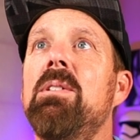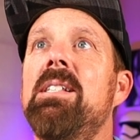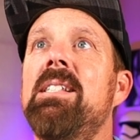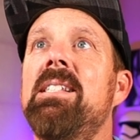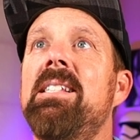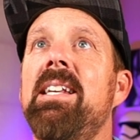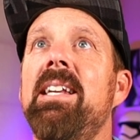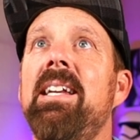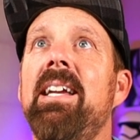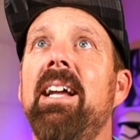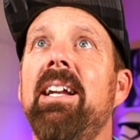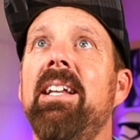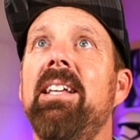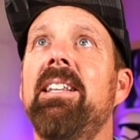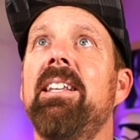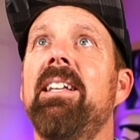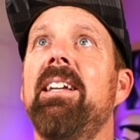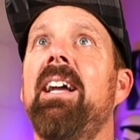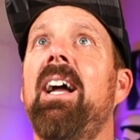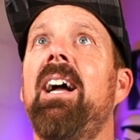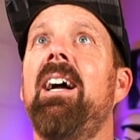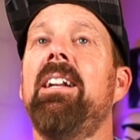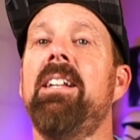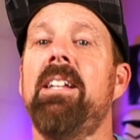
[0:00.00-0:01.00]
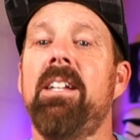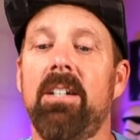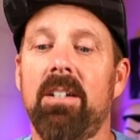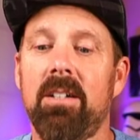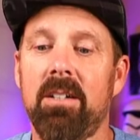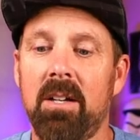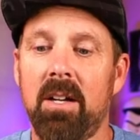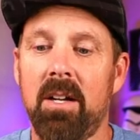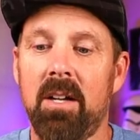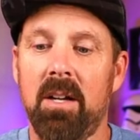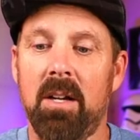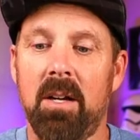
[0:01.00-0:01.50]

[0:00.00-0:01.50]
see anything on here,